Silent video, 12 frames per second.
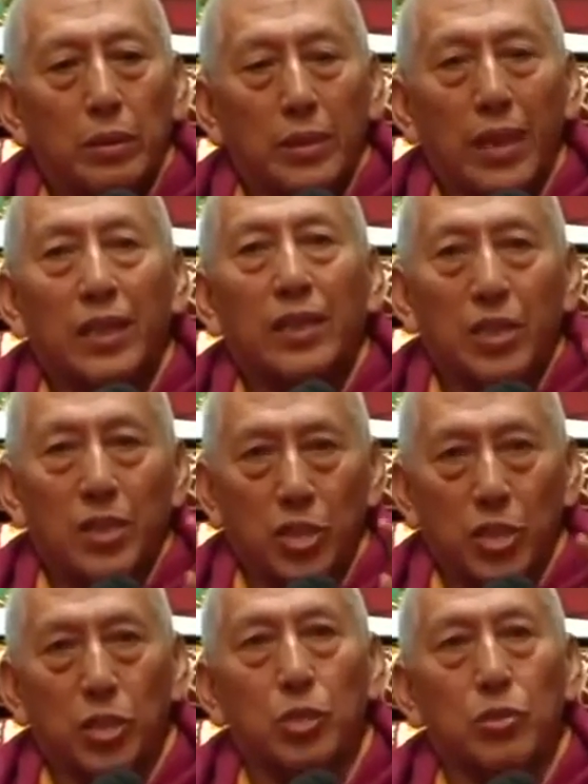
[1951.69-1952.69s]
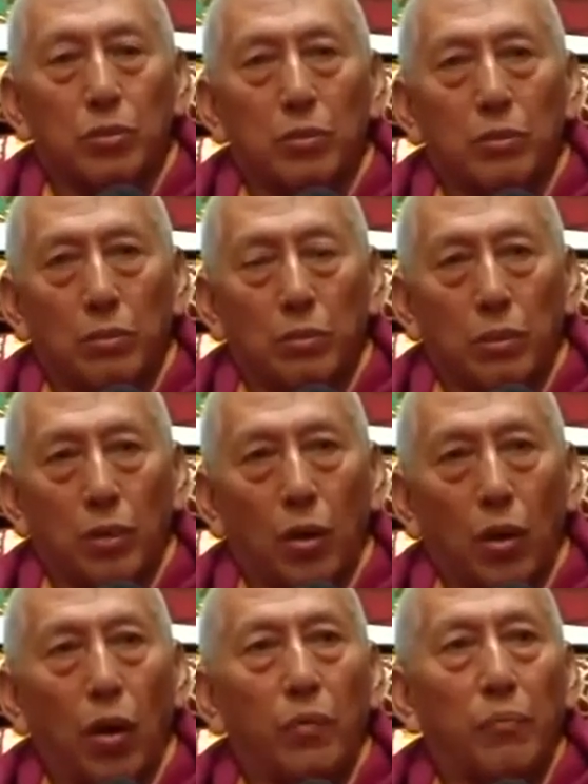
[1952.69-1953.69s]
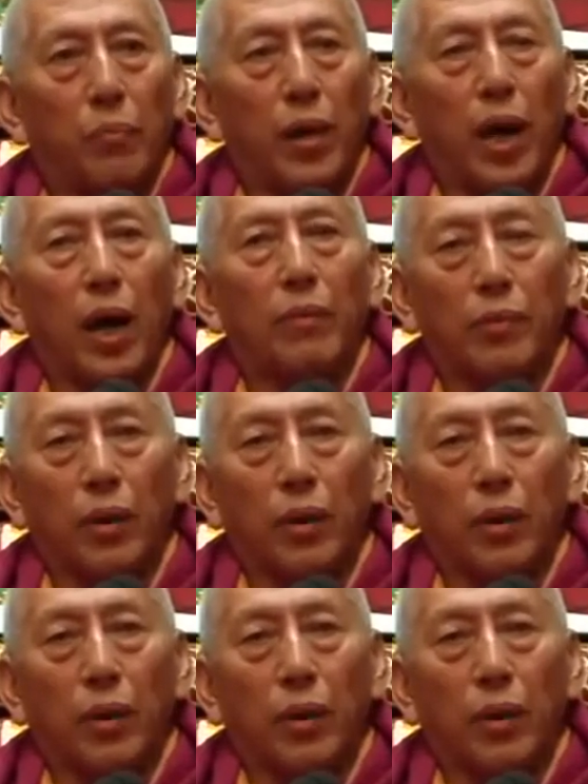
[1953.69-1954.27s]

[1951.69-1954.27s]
take a decision on behalf